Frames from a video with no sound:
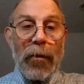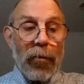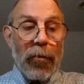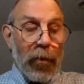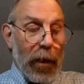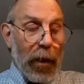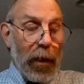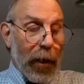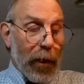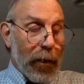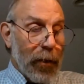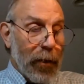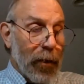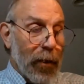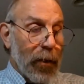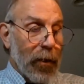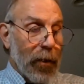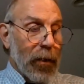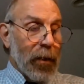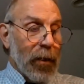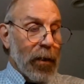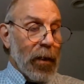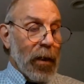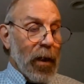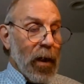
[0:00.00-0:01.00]
Okay,
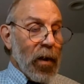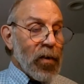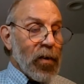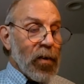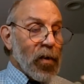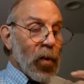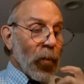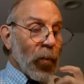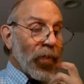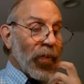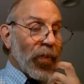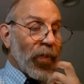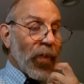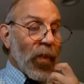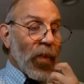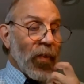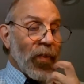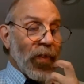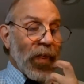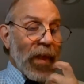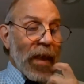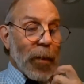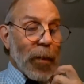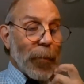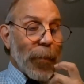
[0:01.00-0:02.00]
so
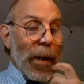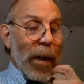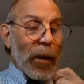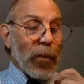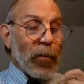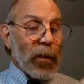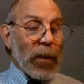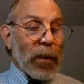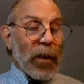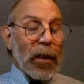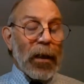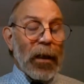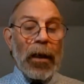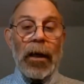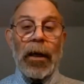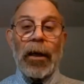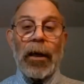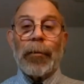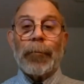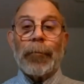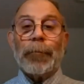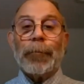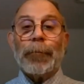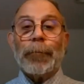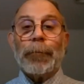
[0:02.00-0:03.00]
think about
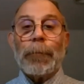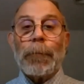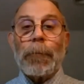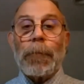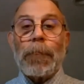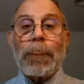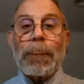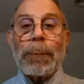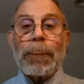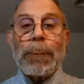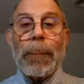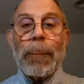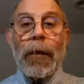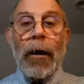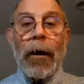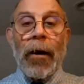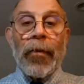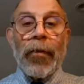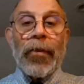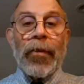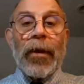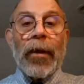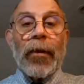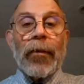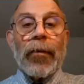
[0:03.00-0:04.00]
the
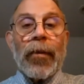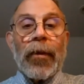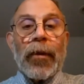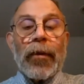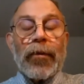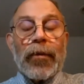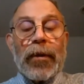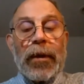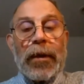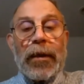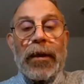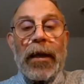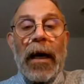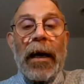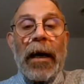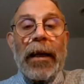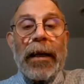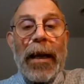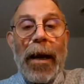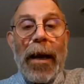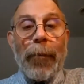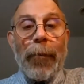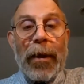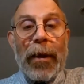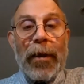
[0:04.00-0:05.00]

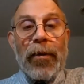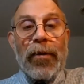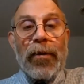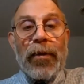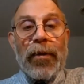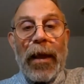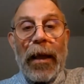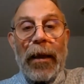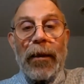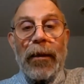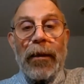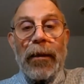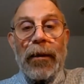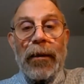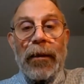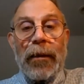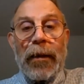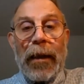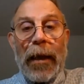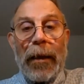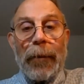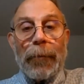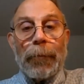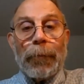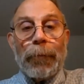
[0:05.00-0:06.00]
dynamics that
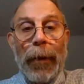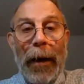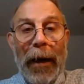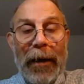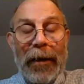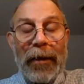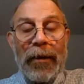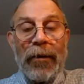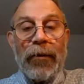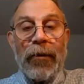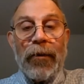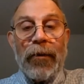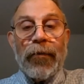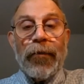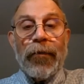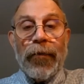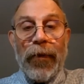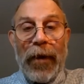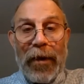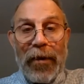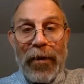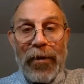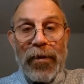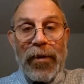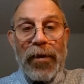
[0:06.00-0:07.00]
Biden
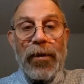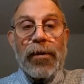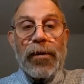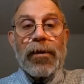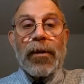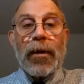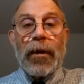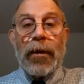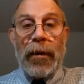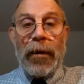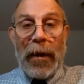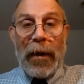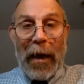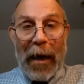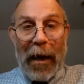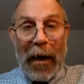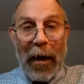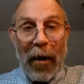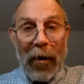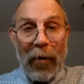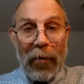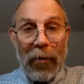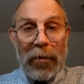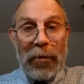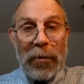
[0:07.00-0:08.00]
faces
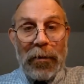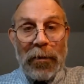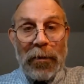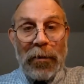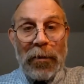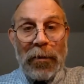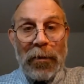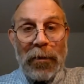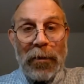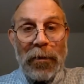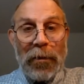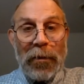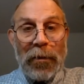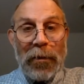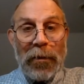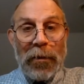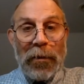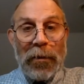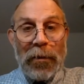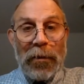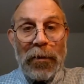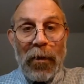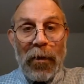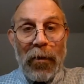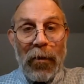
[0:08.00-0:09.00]
now.
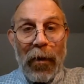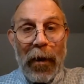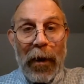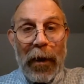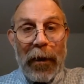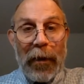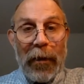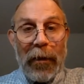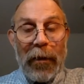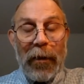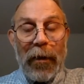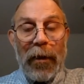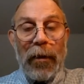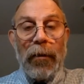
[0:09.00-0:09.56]
All right,